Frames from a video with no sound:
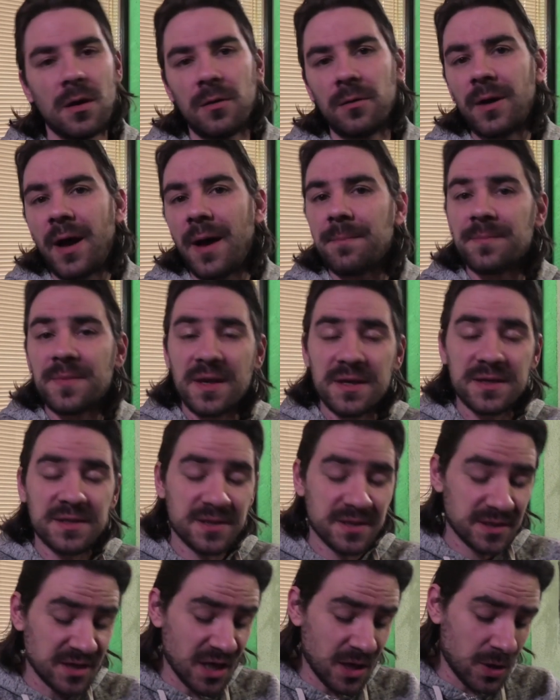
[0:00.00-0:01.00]
Alright,
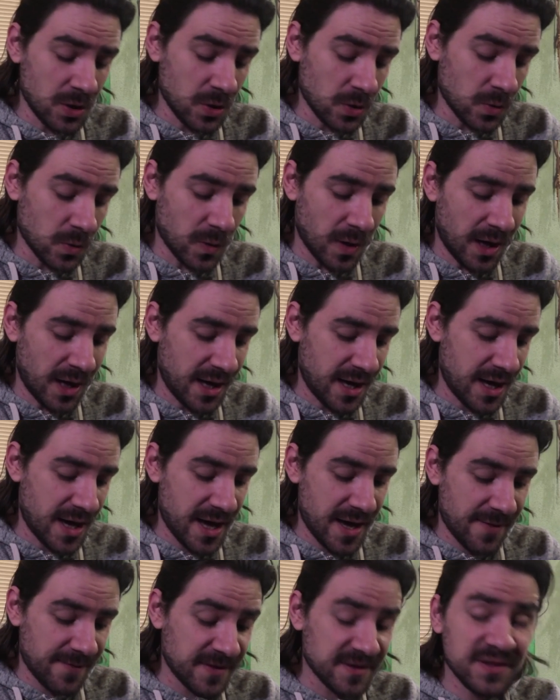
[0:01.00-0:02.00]
so
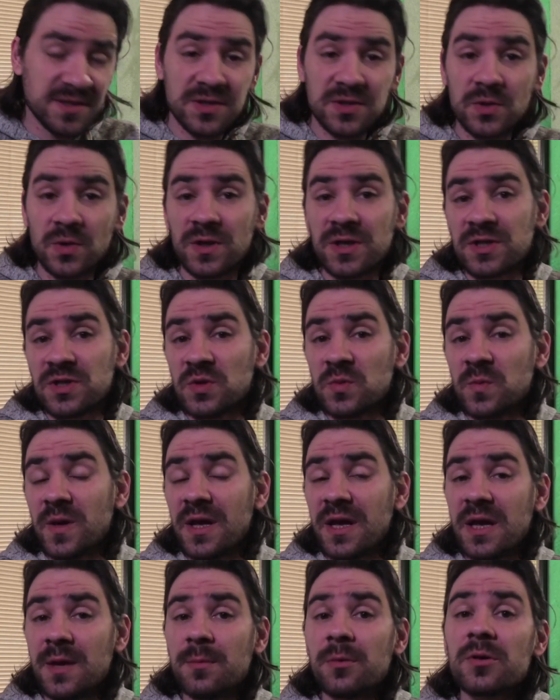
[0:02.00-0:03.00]
this is going to be
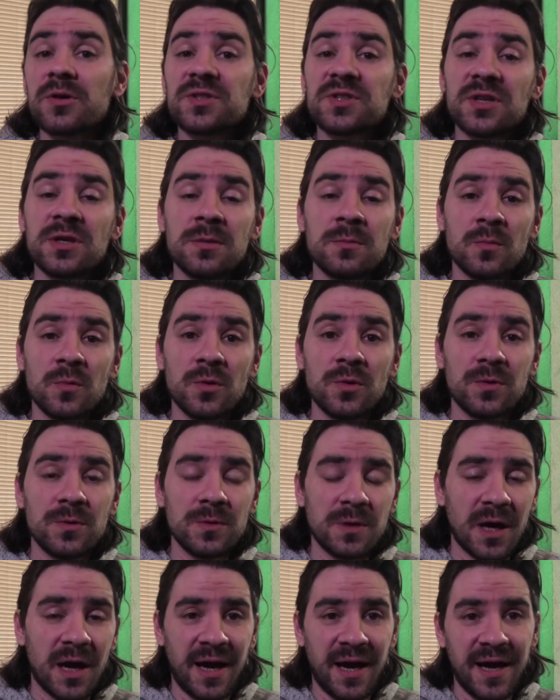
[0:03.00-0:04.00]
Libra Sun,
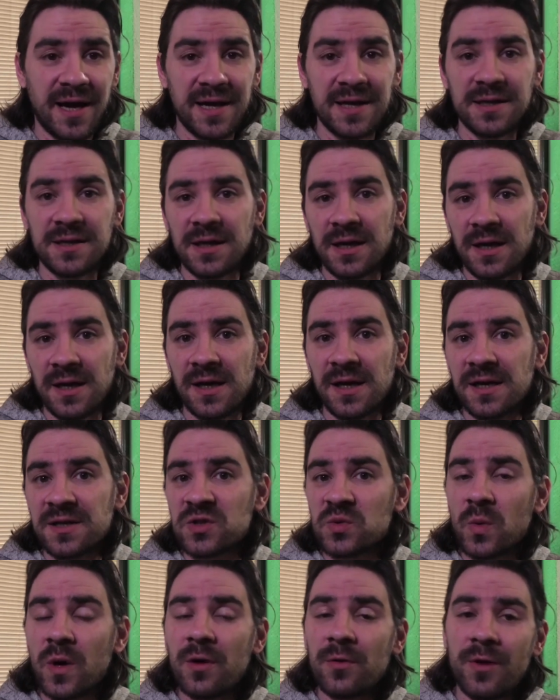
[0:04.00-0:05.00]
Moon and
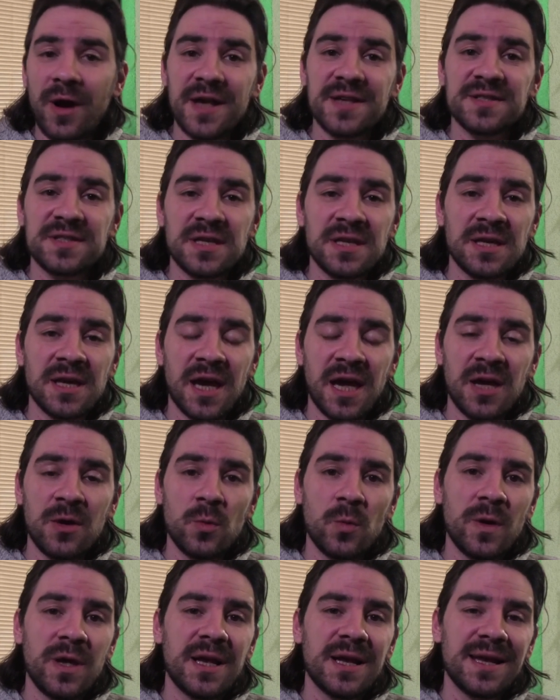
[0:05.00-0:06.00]
as well Rising, a
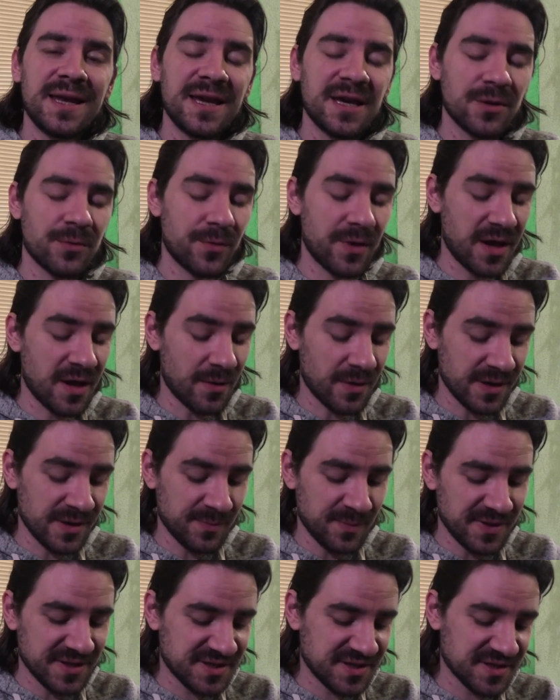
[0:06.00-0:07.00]
weekly career and
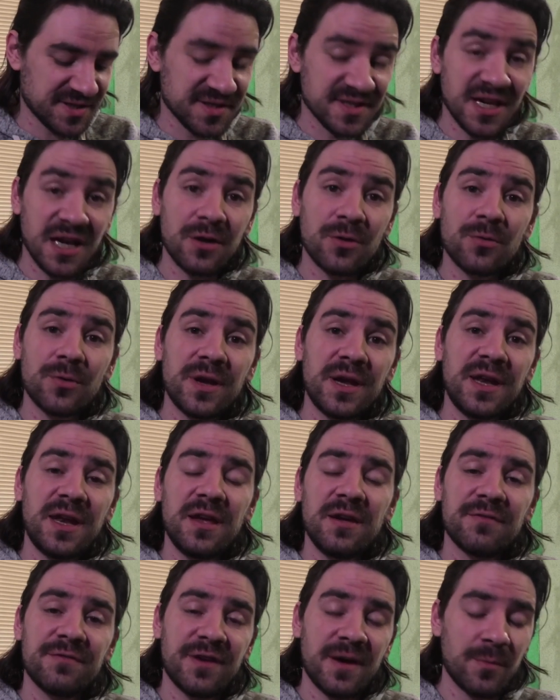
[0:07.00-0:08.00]
business star
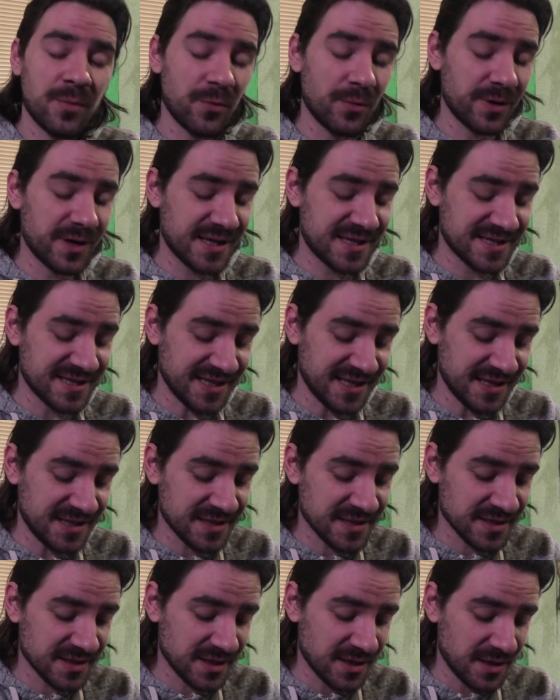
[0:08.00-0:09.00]
reading February
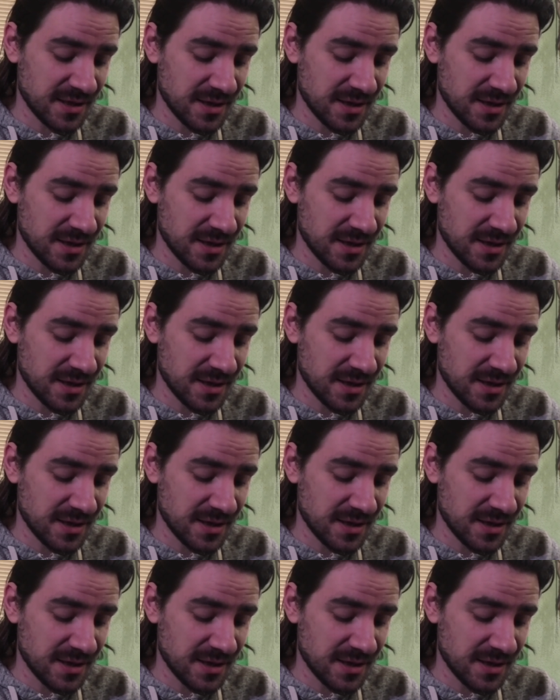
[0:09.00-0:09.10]
10th